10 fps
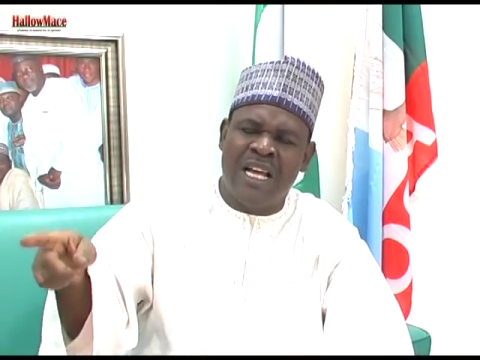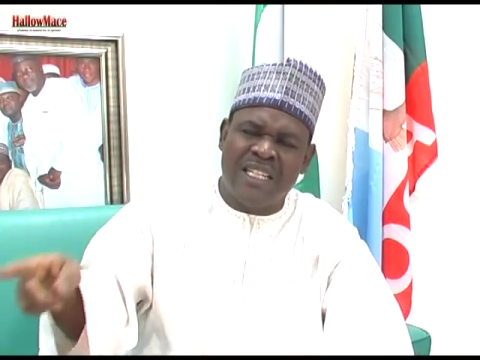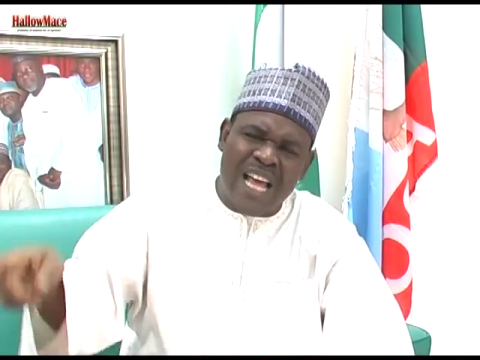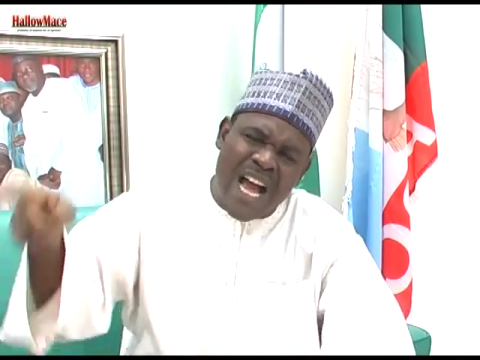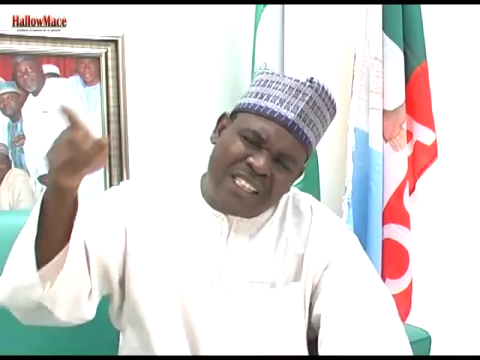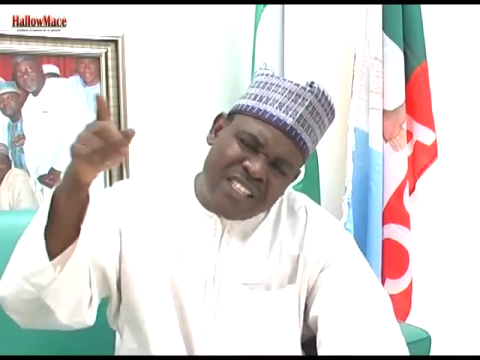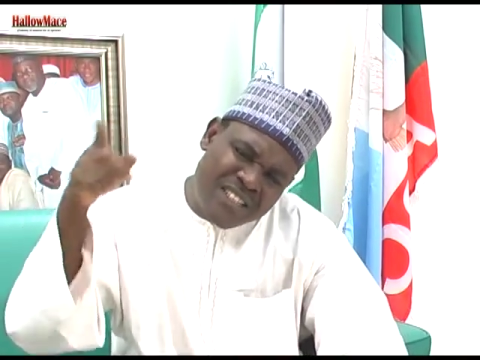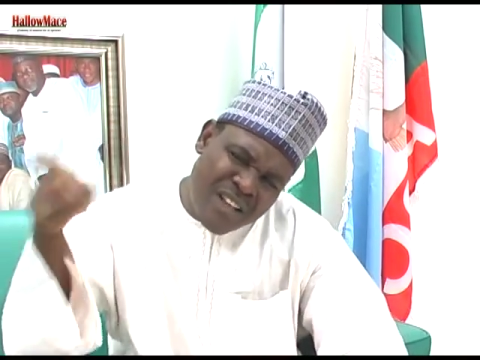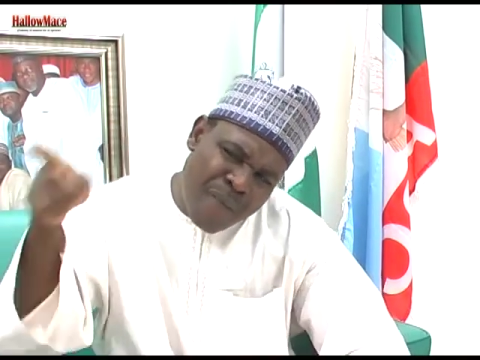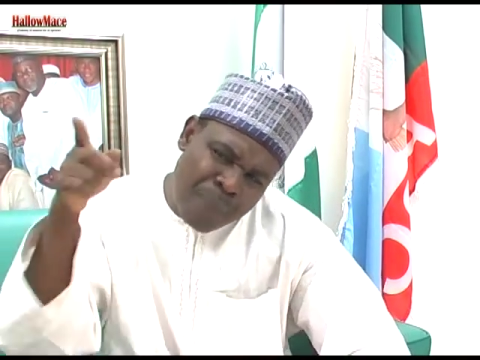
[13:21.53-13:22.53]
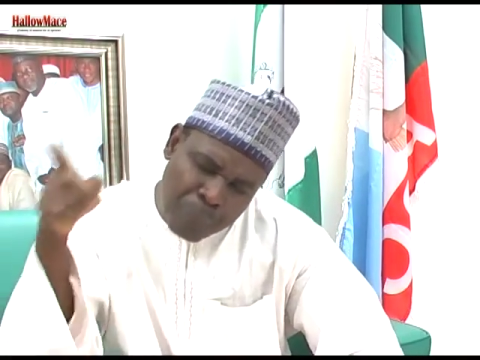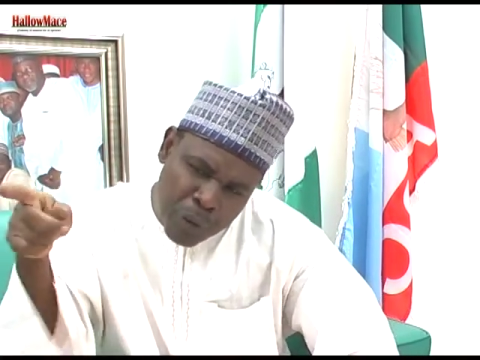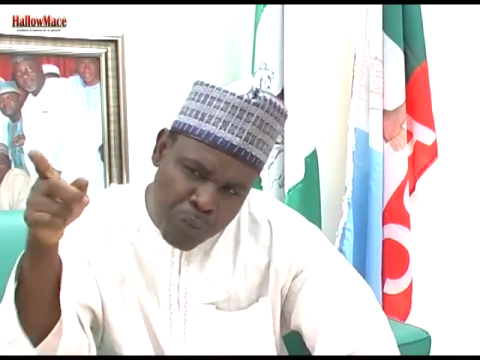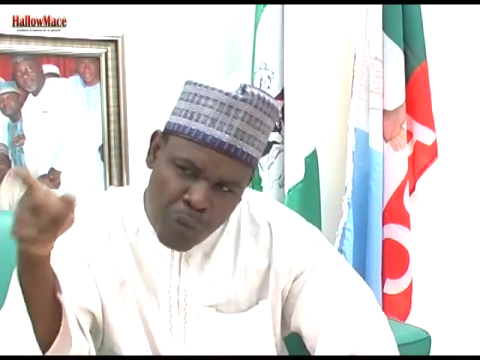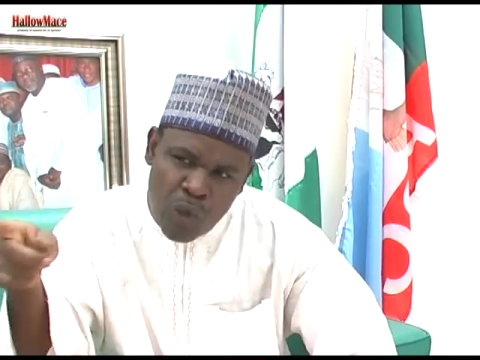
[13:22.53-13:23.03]
they are the same
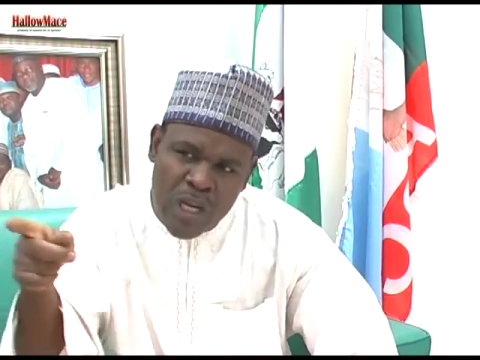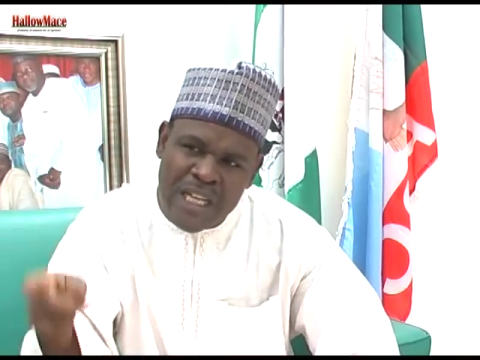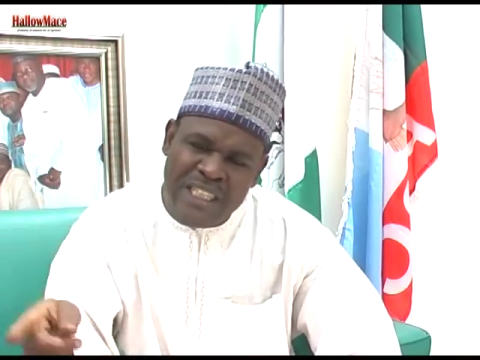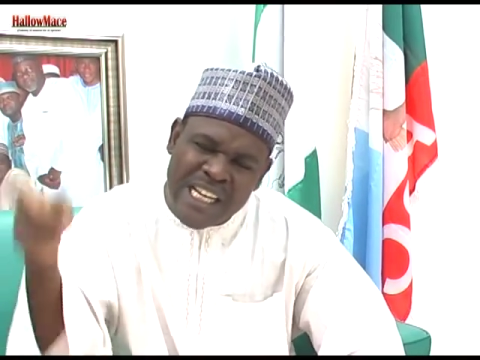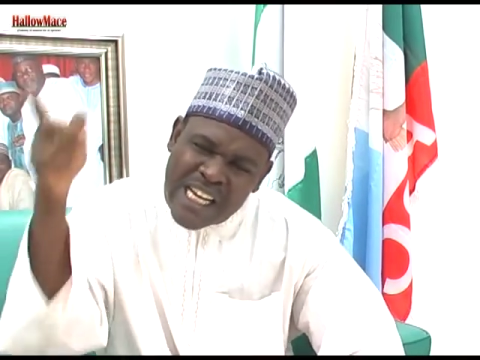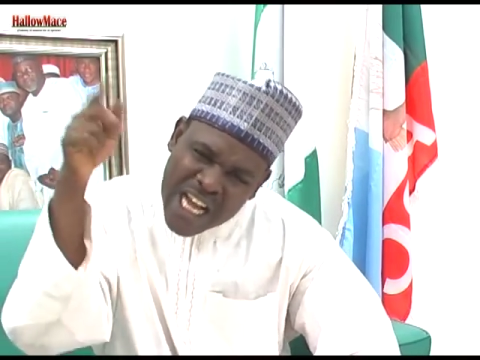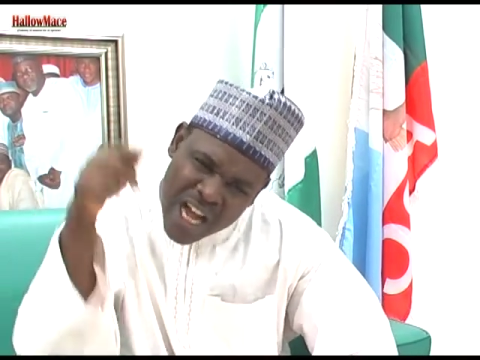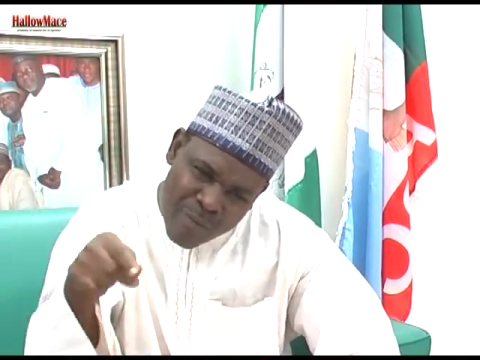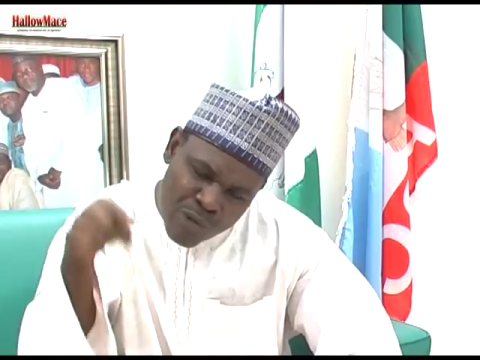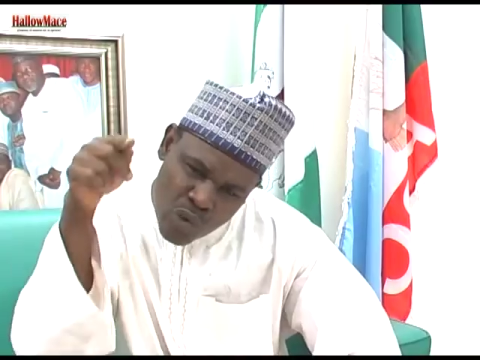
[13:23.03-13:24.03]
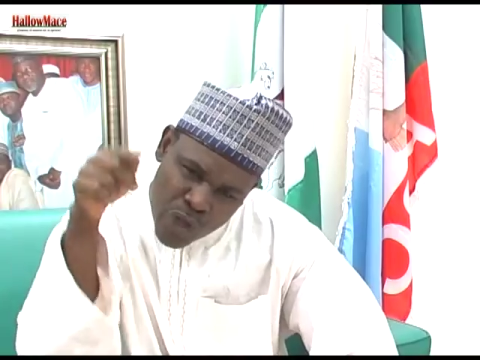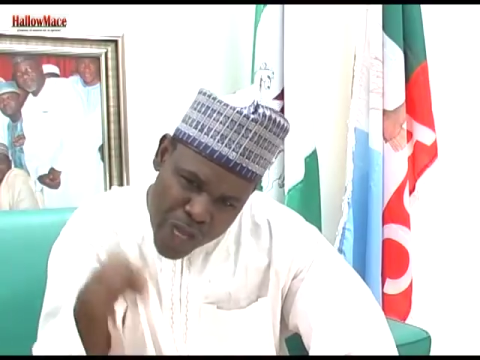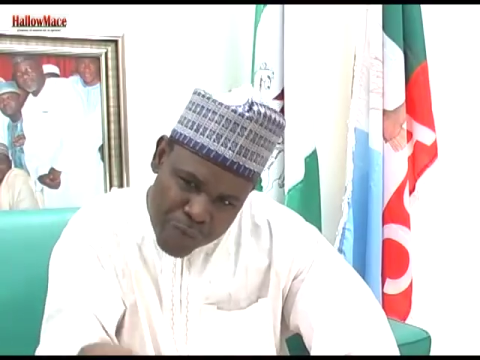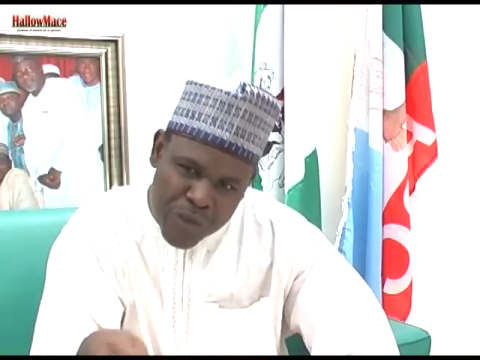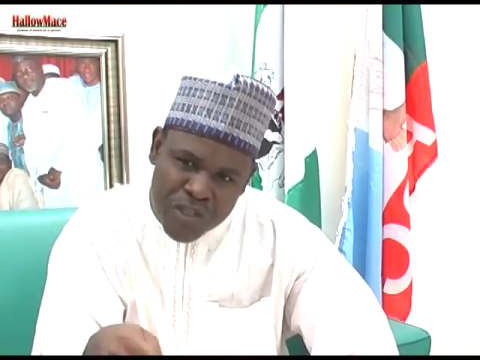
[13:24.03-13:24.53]
people, they come to
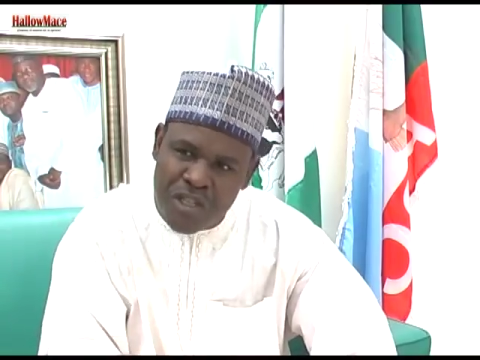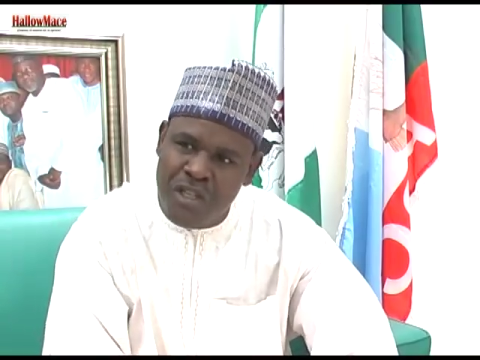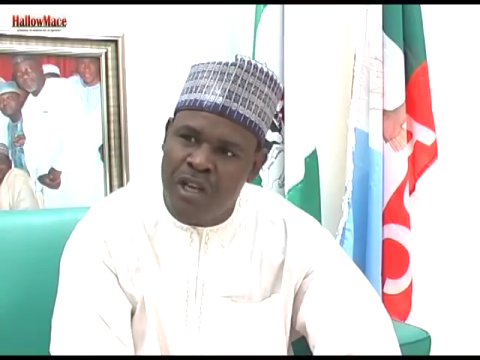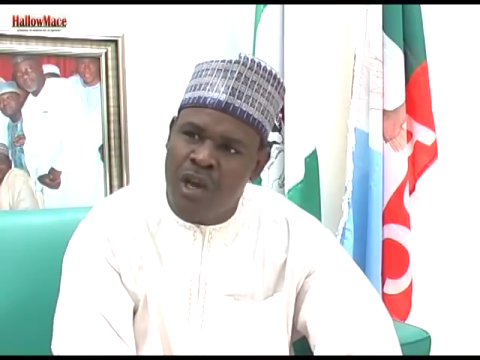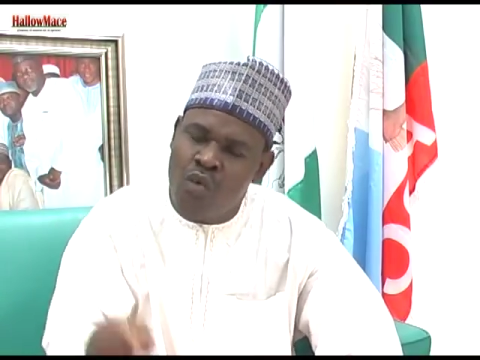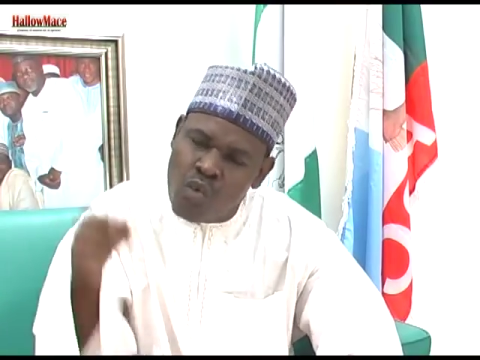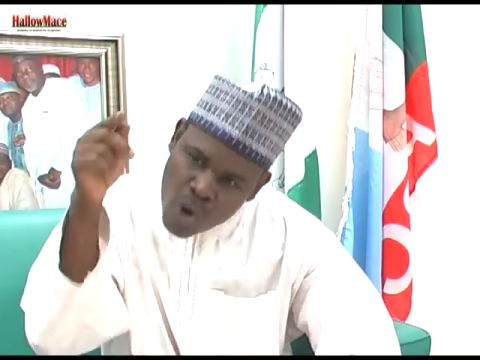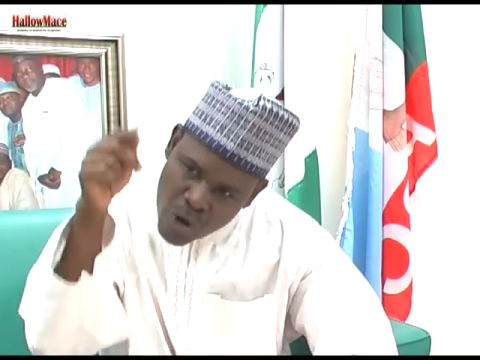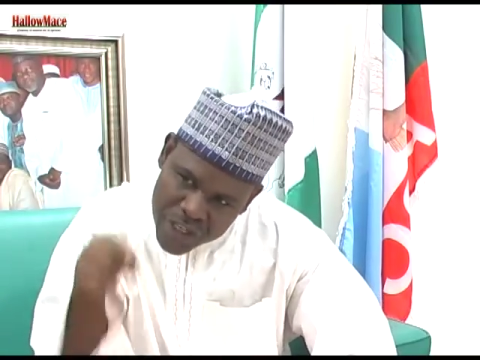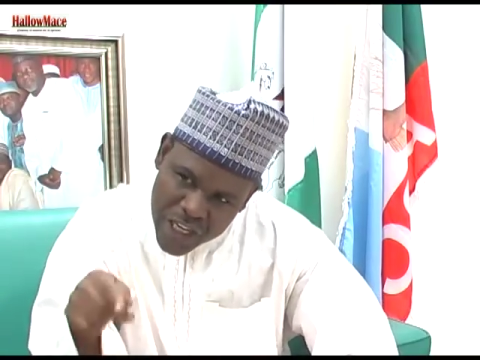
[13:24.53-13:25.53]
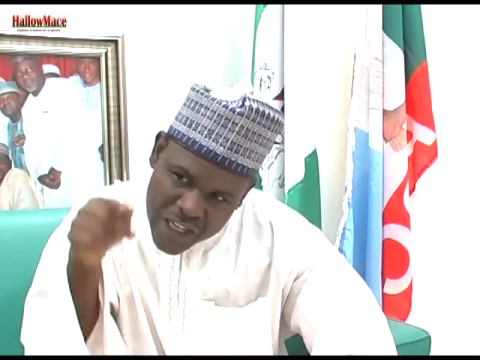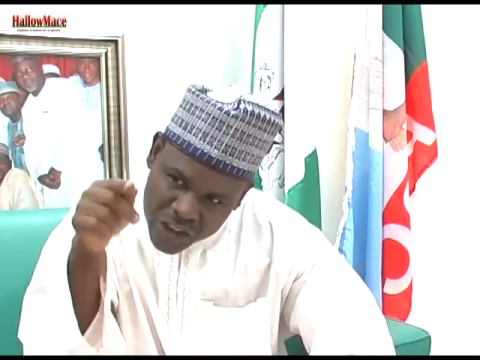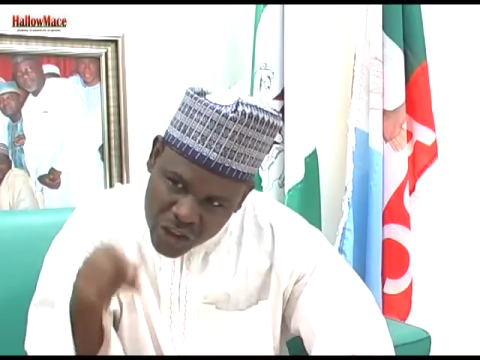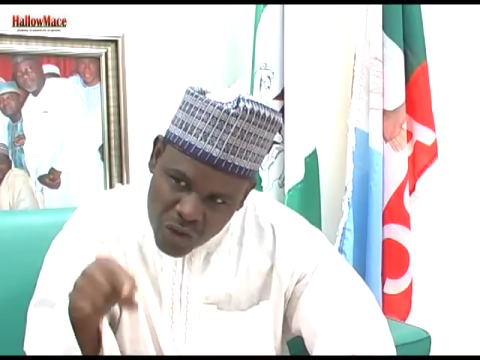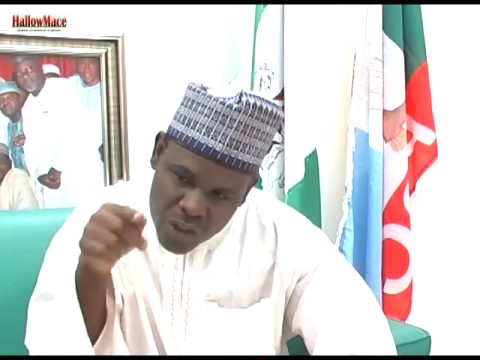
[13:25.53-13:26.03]
APC, won
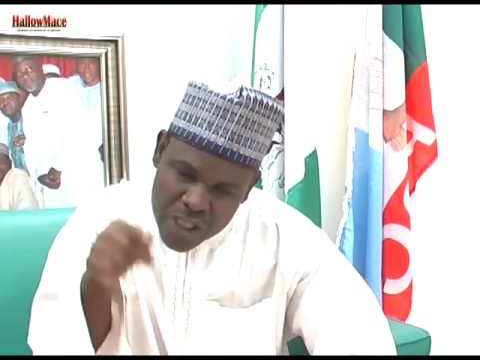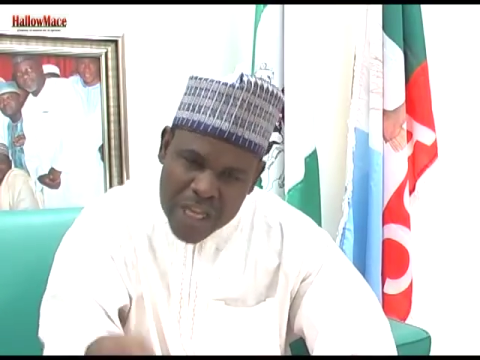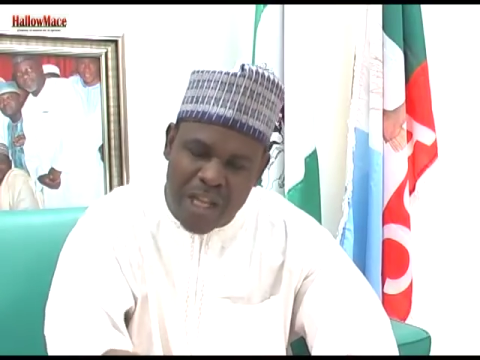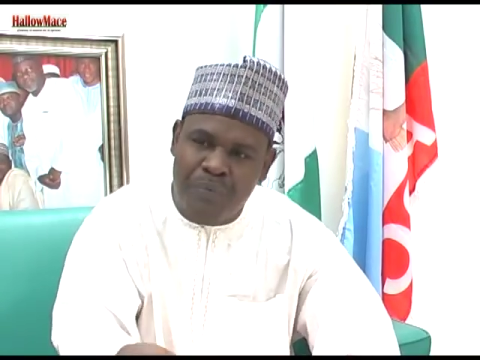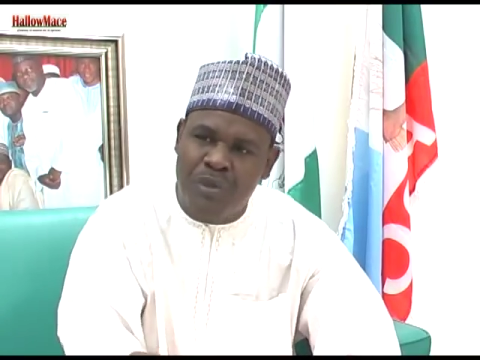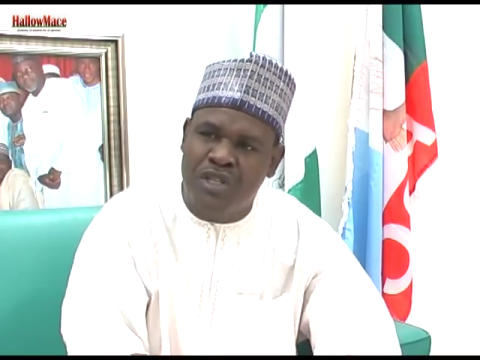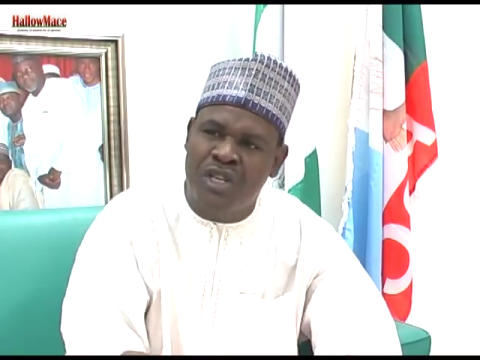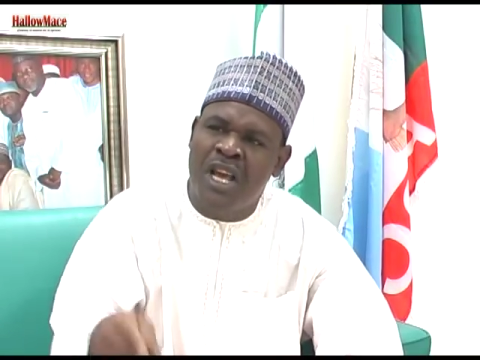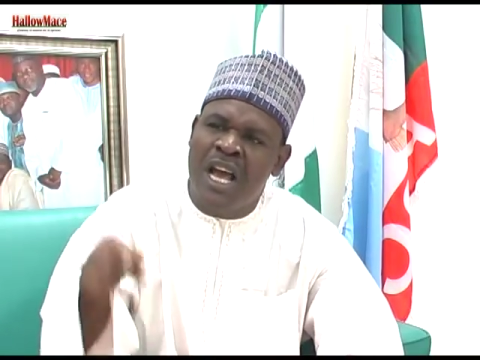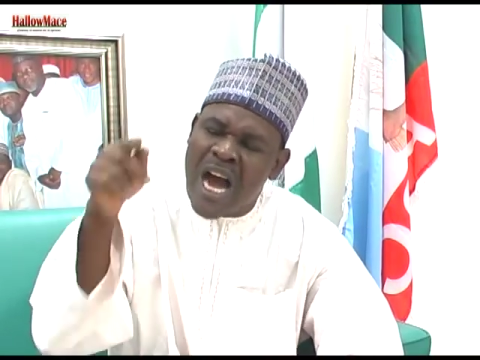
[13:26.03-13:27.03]
election under APC,